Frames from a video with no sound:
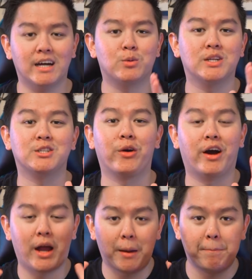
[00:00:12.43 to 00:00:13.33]
guys, what is going
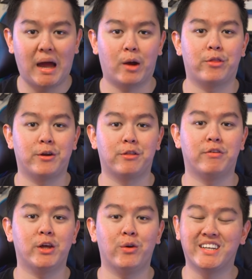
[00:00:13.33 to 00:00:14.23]
on? I'm back with another
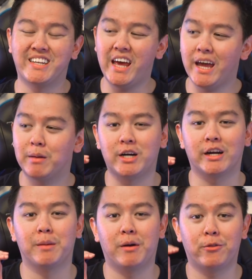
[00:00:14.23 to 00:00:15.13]
video, and today I'm
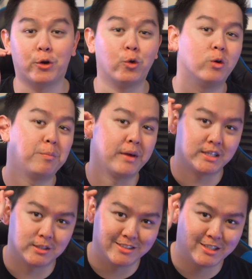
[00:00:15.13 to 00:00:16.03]
talking about the Google
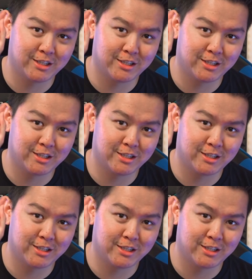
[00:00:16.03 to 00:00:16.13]
Pixel